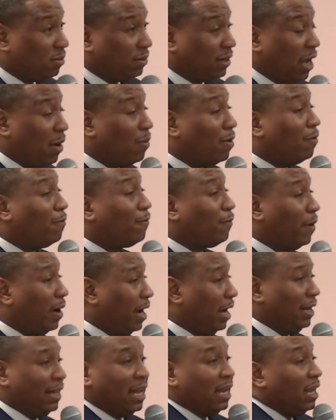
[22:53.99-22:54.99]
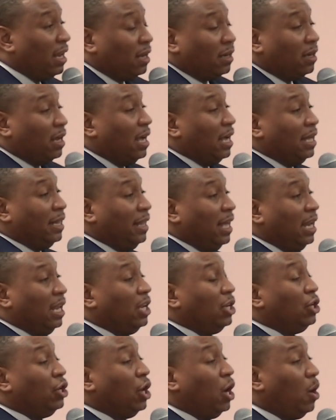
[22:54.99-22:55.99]
They were afraid. They they
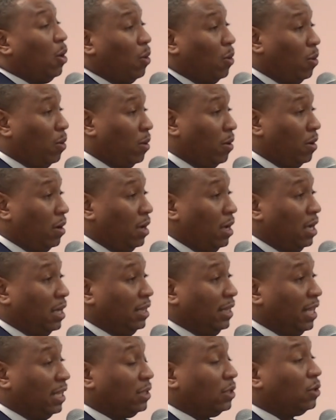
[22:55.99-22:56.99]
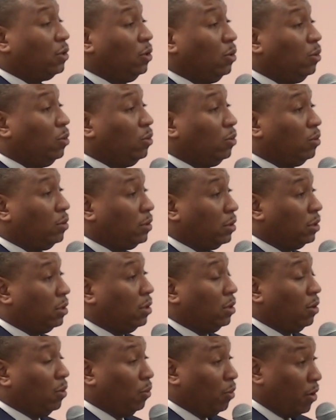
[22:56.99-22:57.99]
didn't know that schools
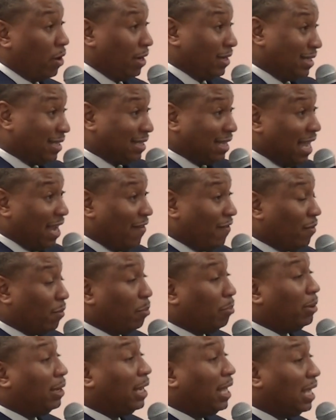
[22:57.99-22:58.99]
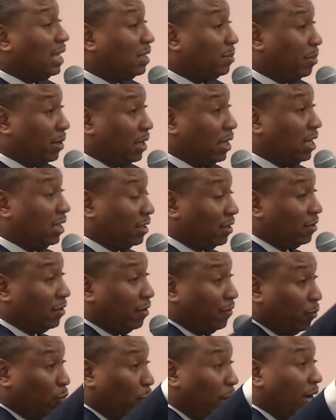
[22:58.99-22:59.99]
were a safe place because of the
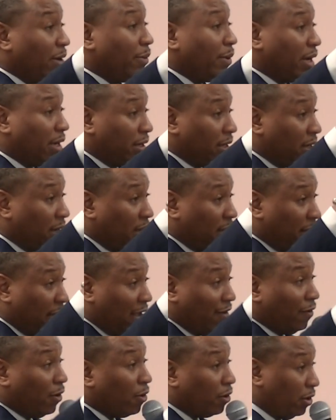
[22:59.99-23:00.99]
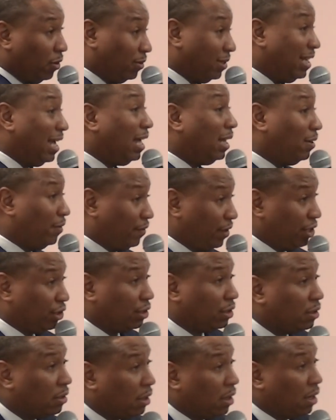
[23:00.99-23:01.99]
rhetoric they heard on television.